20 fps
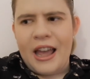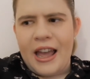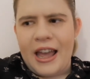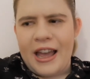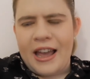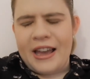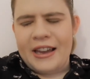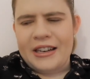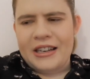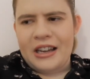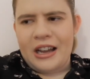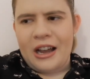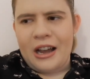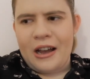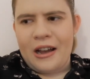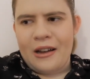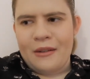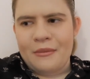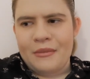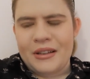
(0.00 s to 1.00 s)
And
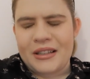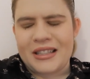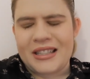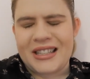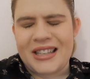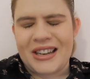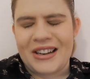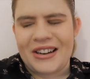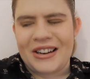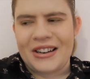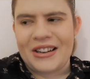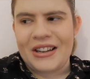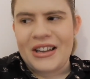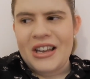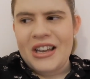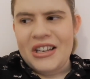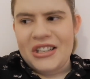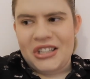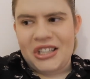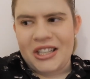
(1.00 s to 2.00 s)

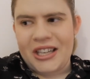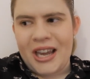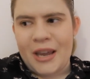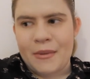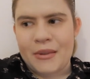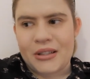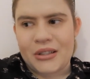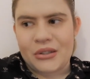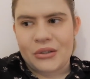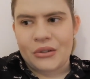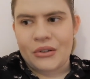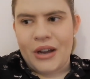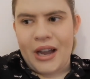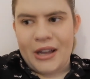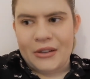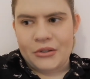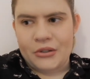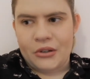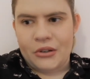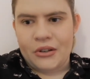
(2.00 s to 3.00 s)
she came and saw
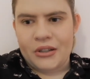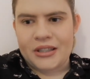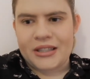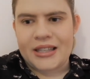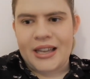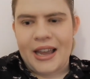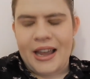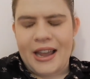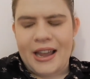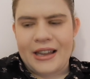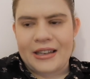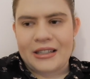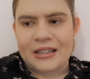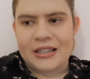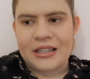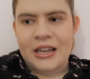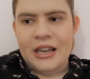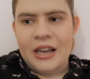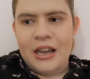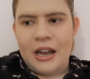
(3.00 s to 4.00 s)
our dogs
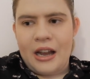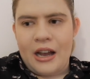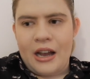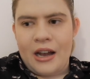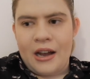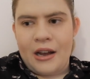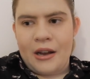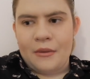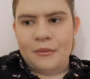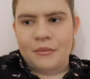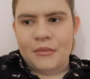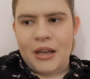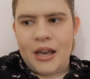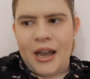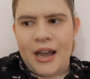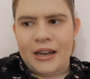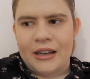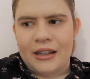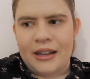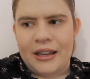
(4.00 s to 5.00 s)
and,
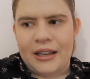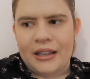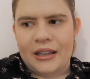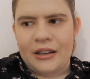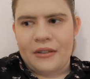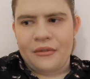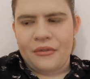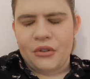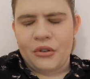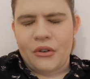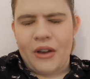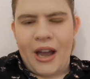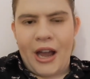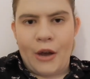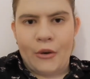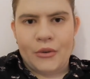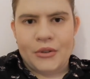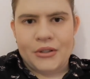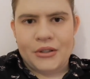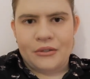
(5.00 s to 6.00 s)
had like a few
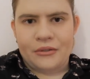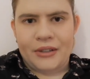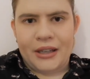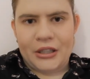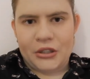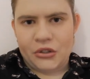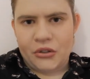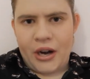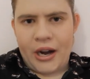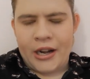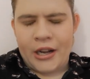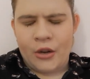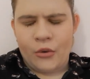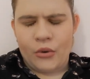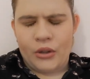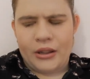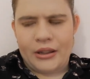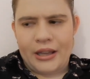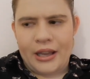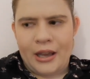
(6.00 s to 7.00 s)
hours of like training
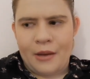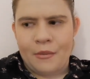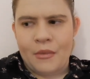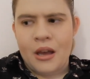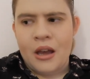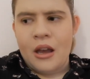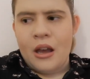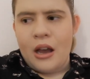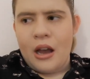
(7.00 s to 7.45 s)
with them,